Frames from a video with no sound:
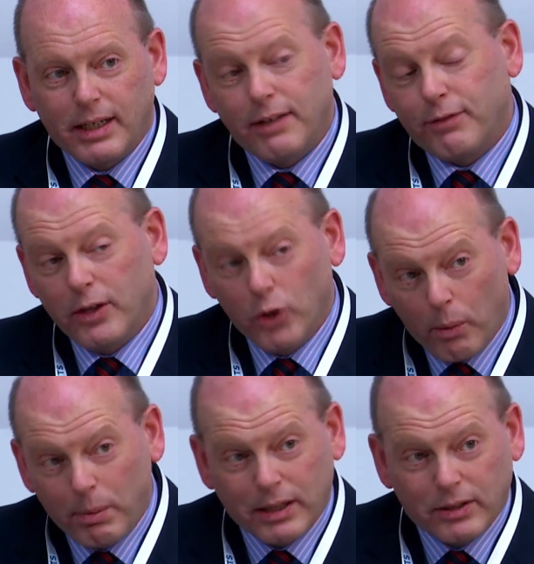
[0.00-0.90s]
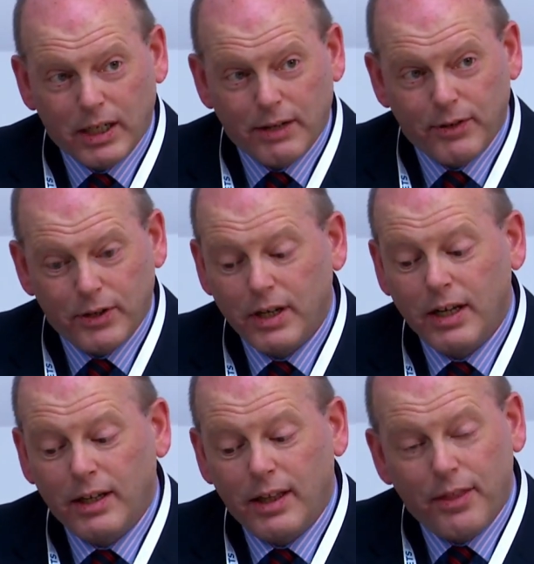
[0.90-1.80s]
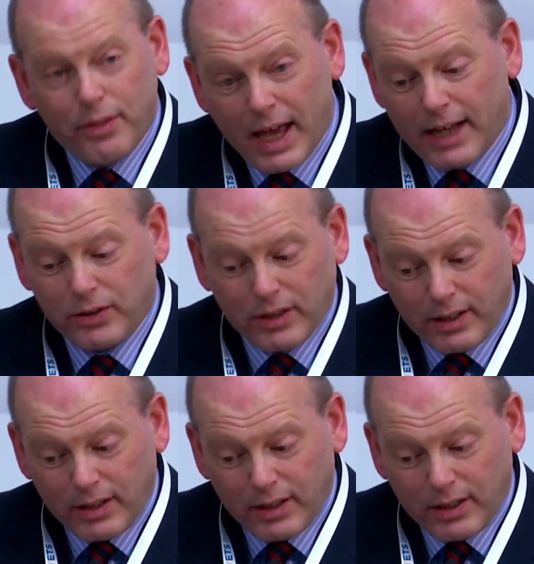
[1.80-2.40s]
And if they're not being delivered, that